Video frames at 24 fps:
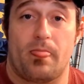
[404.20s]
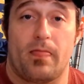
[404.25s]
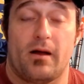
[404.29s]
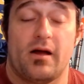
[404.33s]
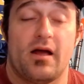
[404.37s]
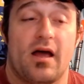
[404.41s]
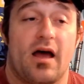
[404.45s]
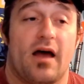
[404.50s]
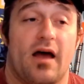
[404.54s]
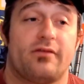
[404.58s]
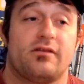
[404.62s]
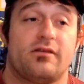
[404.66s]

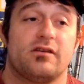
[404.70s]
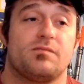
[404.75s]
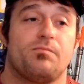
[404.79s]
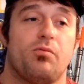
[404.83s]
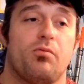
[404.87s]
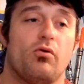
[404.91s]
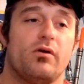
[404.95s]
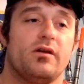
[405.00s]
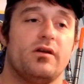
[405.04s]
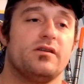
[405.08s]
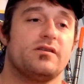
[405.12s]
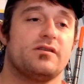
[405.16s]
At this point
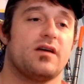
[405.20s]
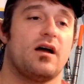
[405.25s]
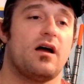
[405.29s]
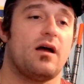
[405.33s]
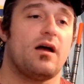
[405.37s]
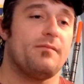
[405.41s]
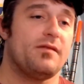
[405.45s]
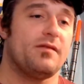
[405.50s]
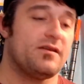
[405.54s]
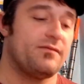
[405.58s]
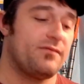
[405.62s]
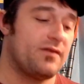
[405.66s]
in time in
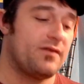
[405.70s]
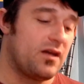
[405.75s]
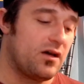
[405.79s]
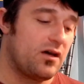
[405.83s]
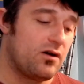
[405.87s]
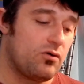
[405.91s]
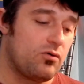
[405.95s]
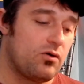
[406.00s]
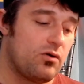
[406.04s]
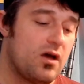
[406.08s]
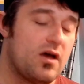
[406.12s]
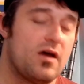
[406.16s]
the video,
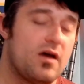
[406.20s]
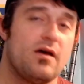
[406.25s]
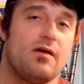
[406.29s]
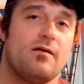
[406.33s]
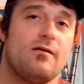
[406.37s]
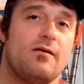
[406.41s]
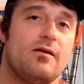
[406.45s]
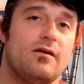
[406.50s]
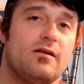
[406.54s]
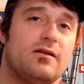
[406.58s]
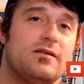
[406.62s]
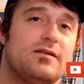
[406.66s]

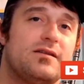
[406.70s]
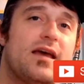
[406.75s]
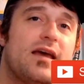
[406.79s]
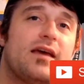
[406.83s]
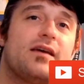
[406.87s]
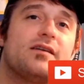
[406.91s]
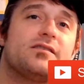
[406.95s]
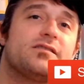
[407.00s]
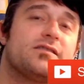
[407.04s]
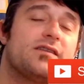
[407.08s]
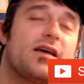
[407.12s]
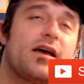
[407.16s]
take a
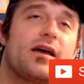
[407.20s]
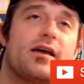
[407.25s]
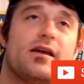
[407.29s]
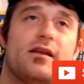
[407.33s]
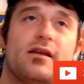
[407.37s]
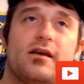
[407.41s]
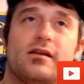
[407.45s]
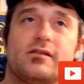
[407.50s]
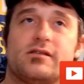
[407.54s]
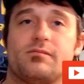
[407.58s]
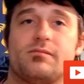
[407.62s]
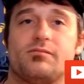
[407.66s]
second and
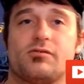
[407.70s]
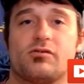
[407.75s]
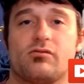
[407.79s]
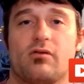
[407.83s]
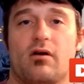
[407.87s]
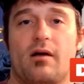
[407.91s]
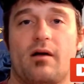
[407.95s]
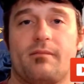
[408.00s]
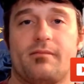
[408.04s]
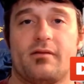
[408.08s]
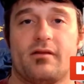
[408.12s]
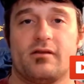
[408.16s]
subscribe
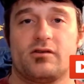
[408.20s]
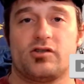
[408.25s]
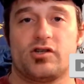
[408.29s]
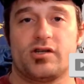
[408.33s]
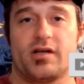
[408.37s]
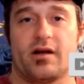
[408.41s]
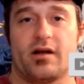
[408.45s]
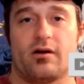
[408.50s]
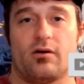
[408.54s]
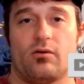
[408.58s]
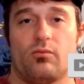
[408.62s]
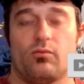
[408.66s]
to the channel.
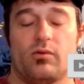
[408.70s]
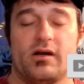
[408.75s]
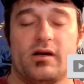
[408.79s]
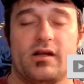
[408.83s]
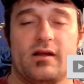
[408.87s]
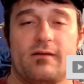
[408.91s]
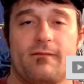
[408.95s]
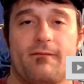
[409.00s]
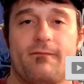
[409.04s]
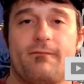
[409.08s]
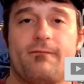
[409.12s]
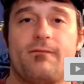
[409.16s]
We need
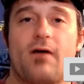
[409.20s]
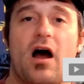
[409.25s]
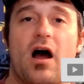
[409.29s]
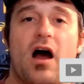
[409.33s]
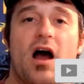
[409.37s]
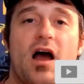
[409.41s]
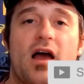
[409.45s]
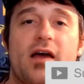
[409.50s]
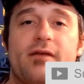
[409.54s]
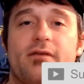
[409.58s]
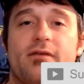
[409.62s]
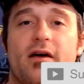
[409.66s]

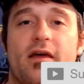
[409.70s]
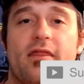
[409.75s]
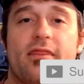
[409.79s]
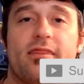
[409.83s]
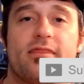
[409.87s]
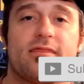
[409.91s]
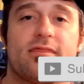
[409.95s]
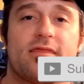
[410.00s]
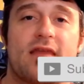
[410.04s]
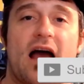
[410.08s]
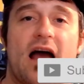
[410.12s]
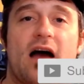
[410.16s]

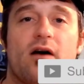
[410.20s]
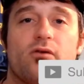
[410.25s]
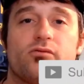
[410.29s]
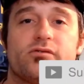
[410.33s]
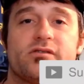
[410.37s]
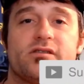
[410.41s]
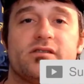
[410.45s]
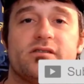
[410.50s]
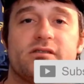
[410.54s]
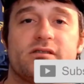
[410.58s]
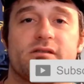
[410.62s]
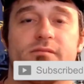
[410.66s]

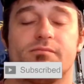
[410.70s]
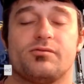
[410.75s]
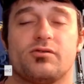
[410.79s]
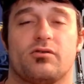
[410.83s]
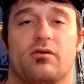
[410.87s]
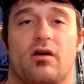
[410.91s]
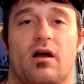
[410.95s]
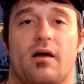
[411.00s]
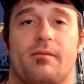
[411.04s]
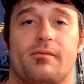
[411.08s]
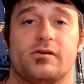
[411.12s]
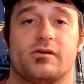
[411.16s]
5,000
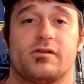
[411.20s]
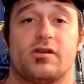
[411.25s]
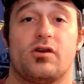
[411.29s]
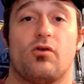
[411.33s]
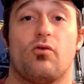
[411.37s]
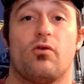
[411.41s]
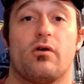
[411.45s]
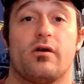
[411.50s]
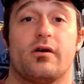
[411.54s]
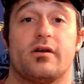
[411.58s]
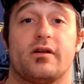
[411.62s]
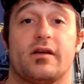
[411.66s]
subscribers in order
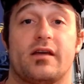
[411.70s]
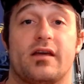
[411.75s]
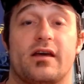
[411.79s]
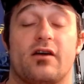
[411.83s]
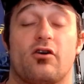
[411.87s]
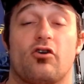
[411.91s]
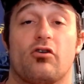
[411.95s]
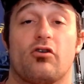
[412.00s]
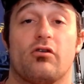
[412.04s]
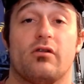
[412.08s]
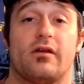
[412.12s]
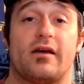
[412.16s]
to get
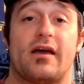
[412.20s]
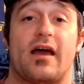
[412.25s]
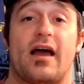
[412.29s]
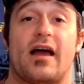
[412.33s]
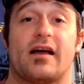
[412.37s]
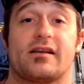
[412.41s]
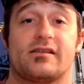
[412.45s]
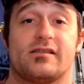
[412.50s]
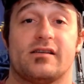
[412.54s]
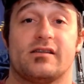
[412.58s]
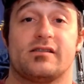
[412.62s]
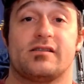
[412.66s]
early
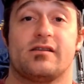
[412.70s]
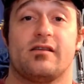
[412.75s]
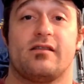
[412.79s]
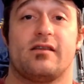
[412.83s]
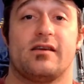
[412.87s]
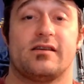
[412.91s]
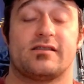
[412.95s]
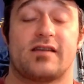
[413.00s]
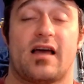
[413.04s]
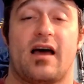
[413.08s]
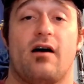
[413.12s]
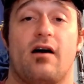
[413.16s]
access to these
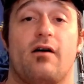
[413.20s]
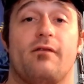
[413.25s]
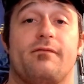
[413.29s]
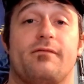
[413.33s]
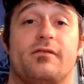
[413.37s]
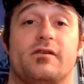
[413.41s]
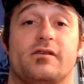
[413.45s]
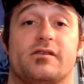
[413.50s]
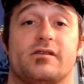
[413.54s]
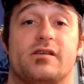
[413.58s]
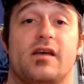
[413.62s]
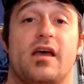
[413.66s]

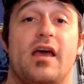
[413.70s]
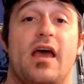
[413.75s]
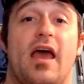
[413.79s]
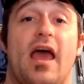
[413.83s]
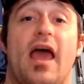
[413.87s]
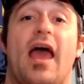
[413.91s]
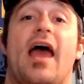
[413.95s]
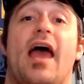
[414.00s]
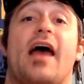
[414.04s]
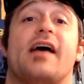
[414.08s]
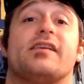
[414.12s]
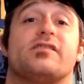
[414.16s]
alphas
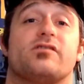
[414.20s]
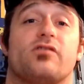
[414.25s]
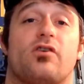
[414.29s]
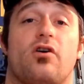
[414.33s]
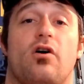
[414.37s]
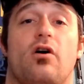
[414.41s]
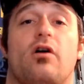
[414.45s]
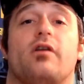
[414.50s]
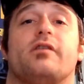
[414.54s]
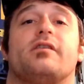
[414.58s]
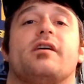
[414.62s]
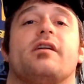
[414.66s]
as a
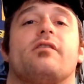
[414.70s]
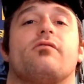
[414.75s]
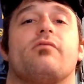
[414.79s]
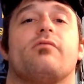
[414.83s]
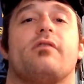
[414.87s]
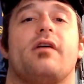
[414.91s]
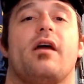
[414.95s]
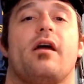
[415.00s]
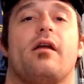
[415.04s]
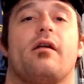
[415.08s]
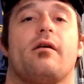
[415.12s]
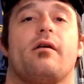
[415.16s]
content
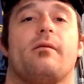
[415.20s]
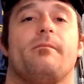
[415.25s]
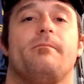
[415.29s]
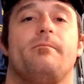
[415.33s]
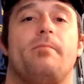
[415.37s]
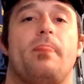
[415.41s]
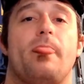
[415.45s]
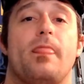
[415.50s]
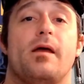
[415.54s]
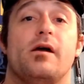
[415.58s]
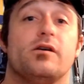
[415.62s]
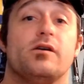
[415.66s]
creator.
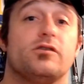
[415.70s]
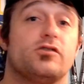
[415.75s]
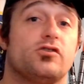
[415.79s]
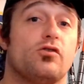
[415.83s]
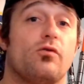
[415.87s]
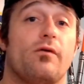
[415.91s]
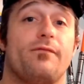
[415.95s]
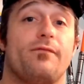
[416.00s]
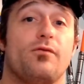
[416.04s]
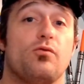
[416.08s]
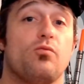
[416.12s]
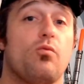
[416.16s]
So if
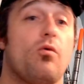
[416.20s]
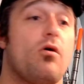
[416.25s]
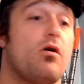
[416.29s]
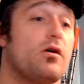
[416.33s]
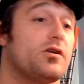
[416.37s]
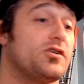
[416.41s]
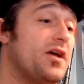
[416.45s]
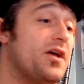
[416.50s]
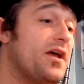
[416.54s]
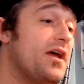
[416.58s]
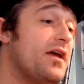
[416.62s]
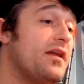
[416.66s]
you watch
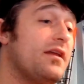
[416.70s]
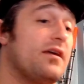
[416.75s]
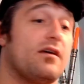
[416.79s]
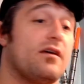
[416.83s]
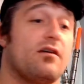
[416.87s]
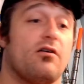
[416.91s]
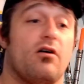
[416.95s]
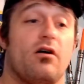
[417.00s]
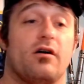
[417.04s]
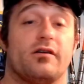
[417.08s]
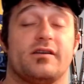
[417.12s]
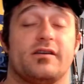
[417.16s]
any
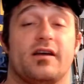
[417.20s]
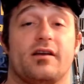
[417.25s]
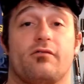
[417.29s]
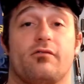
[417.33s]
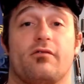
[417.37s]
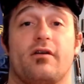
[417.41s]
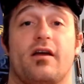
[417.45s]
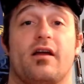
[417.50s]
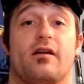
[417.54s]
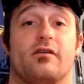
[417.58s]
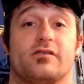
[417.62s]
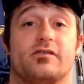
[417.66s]
content
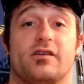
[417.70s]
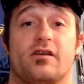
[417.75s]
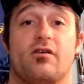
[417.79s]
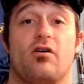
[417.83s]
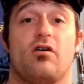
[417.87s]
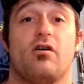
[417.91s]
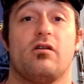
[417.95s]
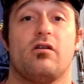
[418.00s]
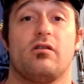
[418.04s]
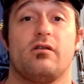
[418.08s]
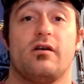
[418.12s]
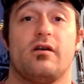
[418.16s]
creators at
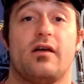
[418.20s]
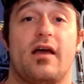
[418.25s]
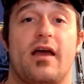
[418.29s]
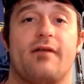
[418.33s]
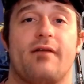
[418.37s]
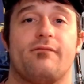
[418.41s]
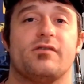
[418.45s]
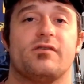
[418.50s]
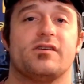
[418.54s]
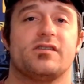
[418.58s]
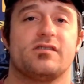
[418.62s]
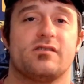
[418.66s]
all, every
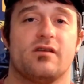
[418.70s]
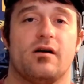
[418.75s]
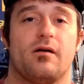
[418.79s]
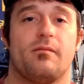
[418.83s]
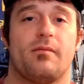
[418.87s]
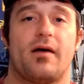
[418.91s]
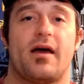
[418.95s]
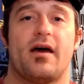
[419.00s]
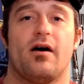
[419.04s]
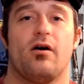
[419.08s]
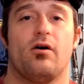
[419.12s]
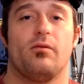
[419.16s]
sub
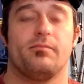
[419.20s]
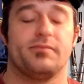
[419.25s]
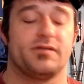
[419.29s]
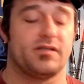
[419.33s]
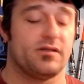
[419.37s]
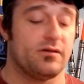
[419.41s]
helps.